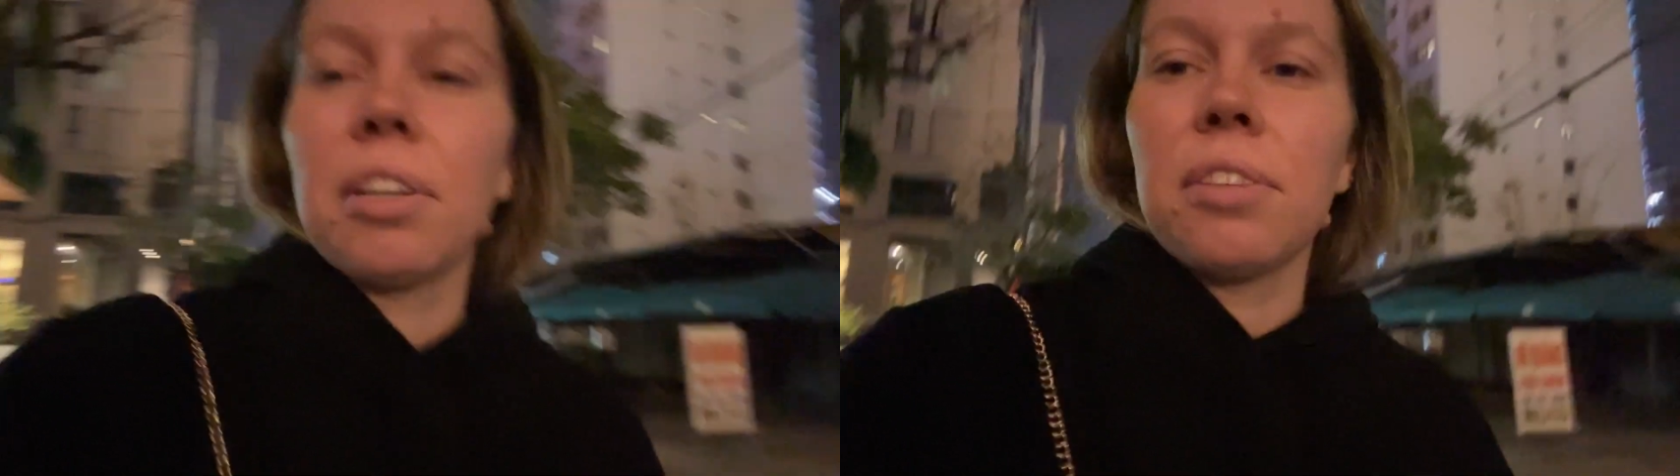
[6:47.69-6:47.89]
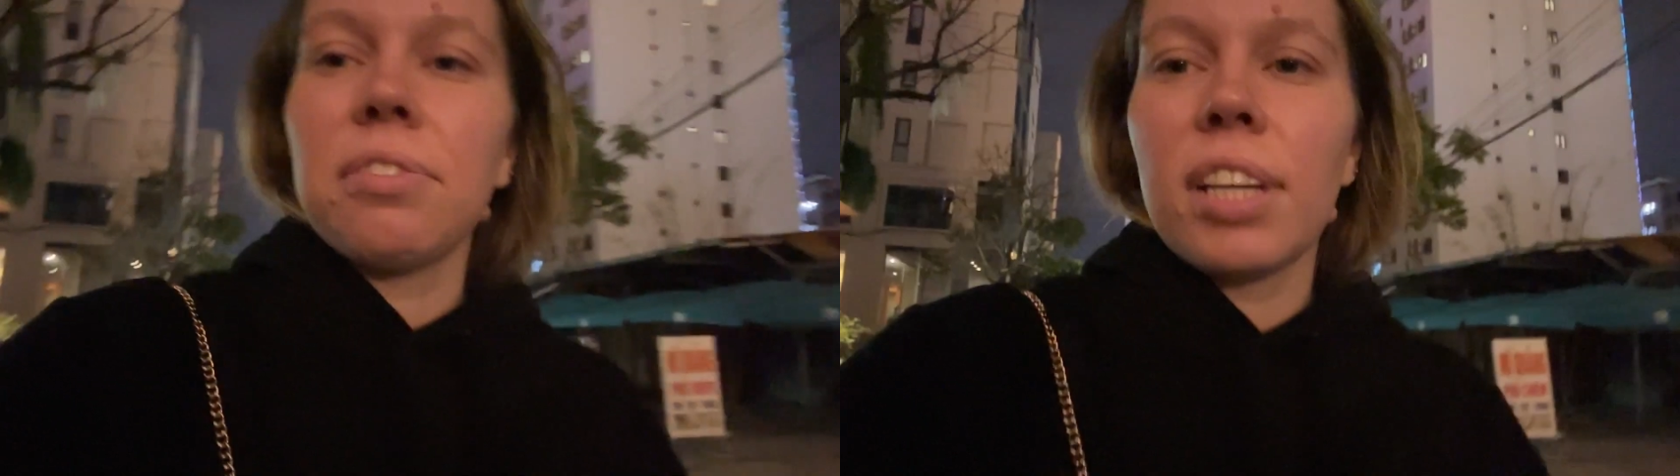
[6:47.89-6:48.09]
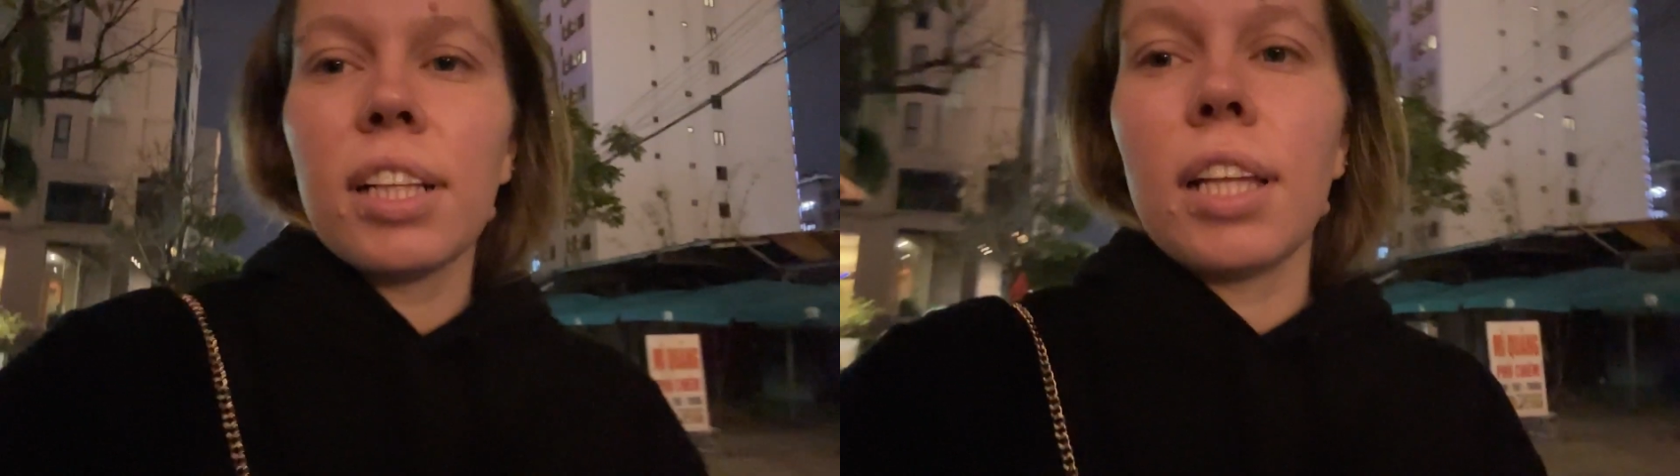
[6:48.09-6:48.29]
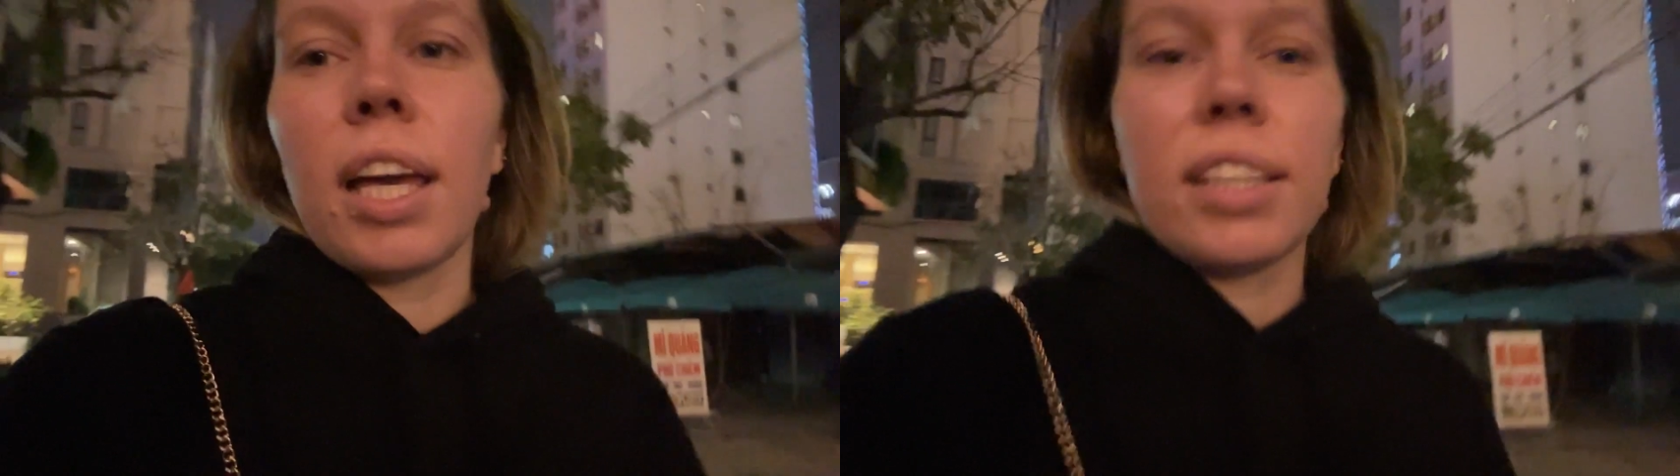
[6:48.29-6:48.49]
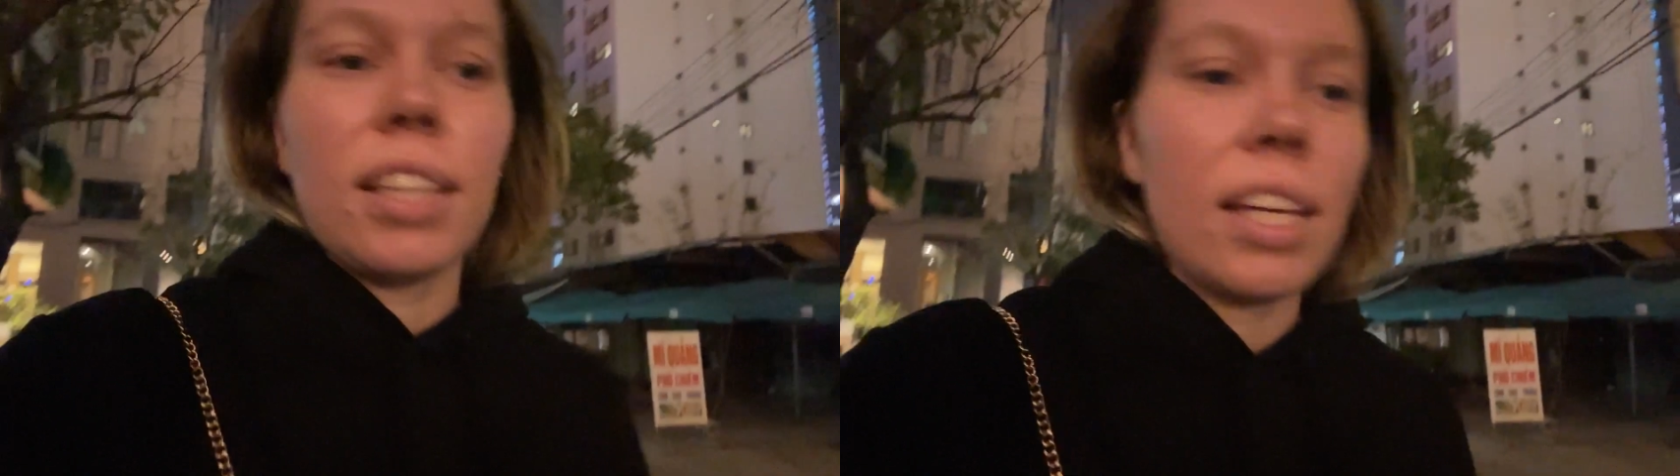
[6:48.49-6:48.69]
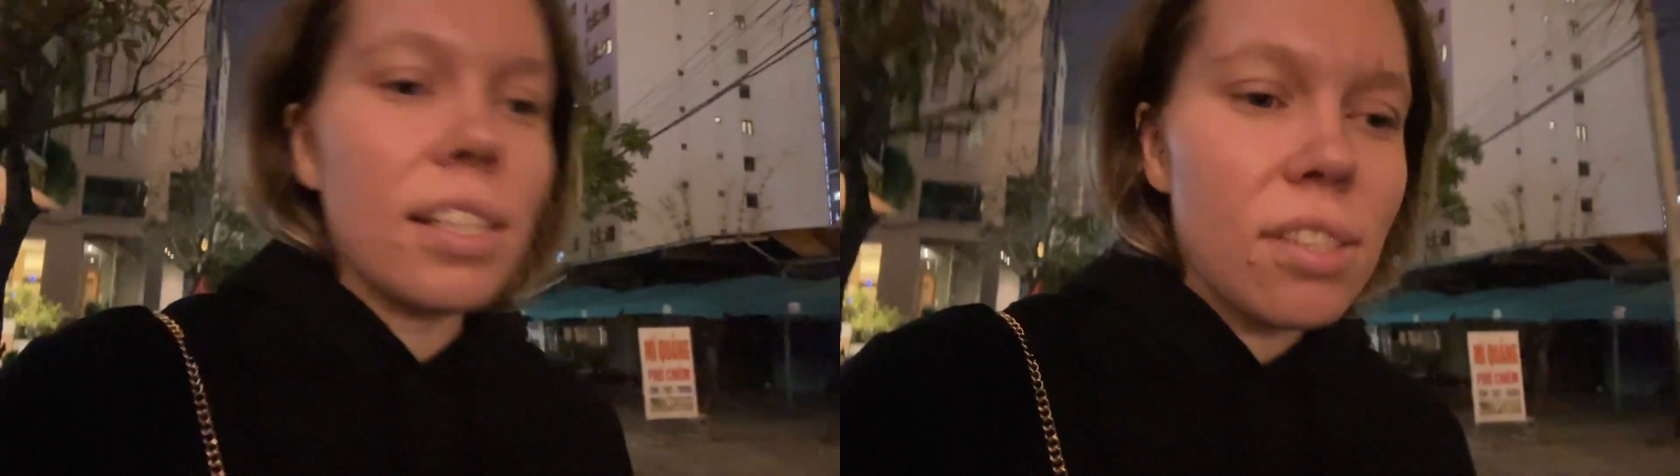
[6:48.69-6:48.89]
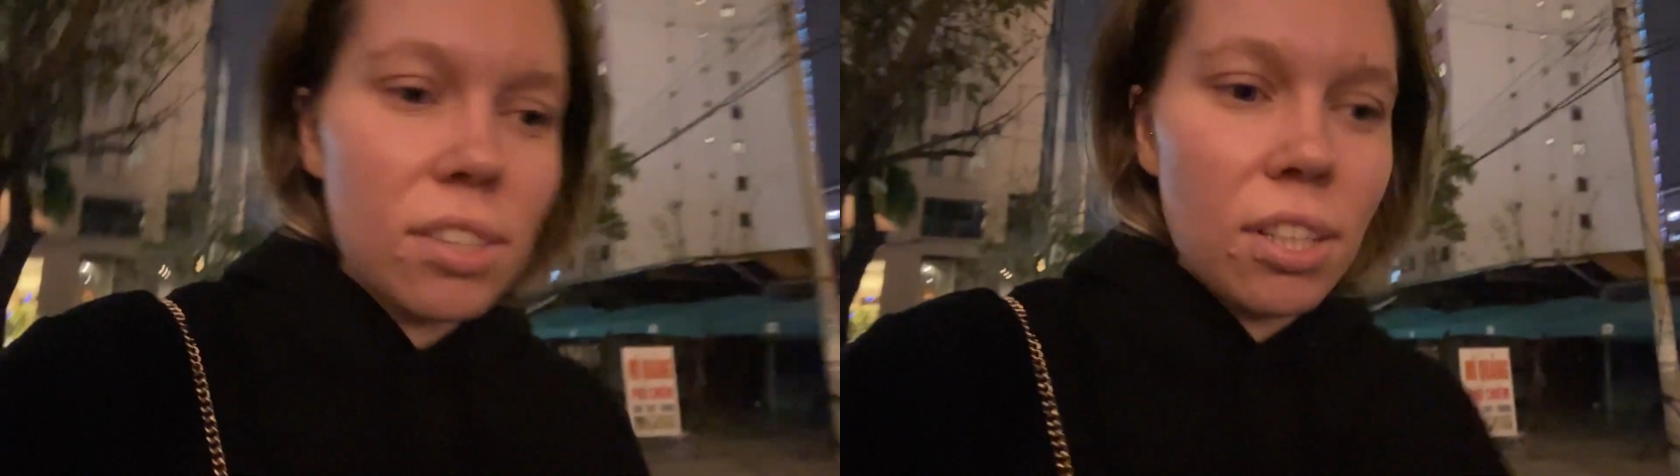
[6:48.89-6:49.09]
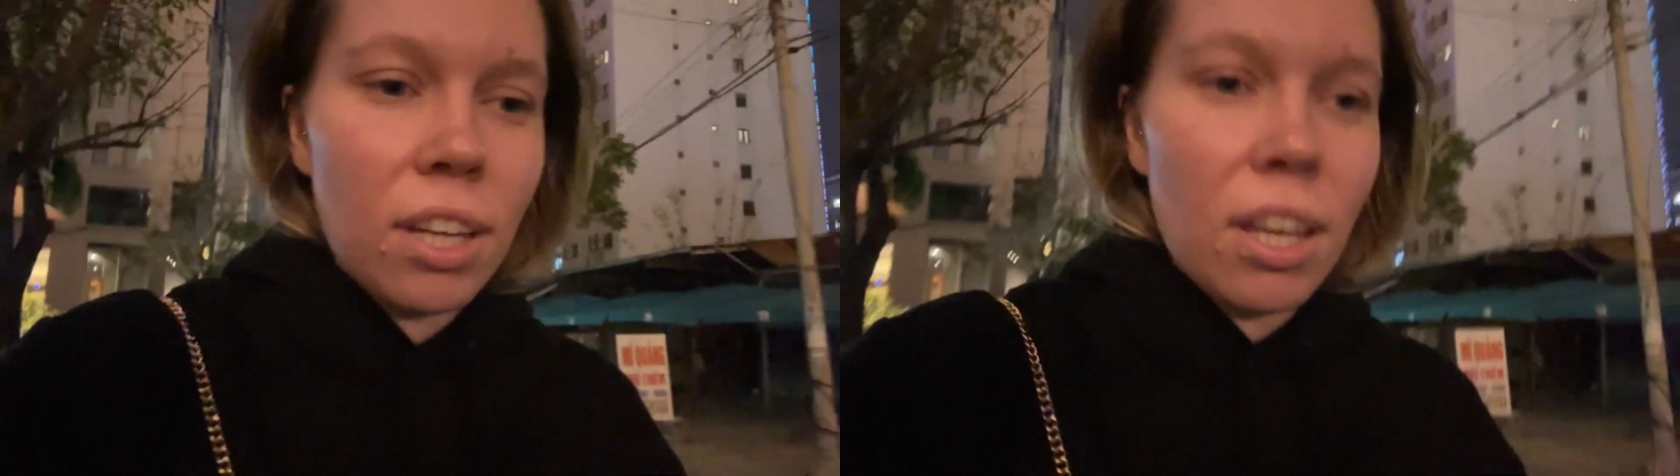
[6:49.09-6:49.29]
I feel like this